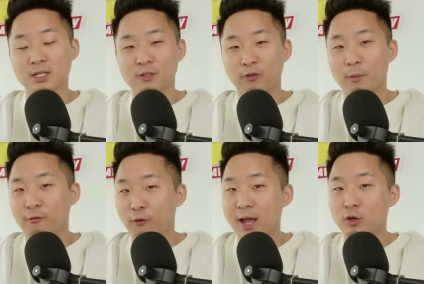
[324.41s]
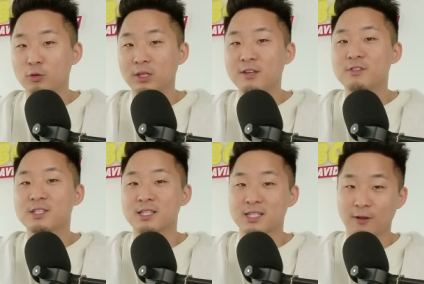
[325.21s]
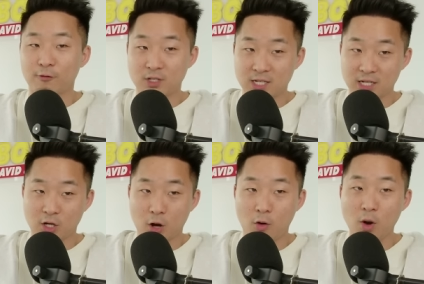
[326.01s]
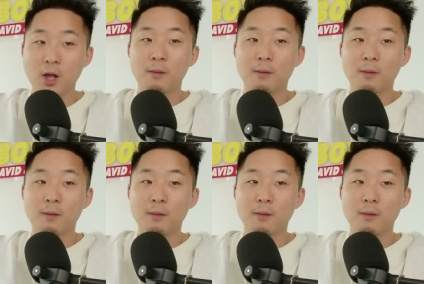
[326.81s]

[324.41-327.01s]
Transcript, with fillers: this is from a friend who lives in San Francisco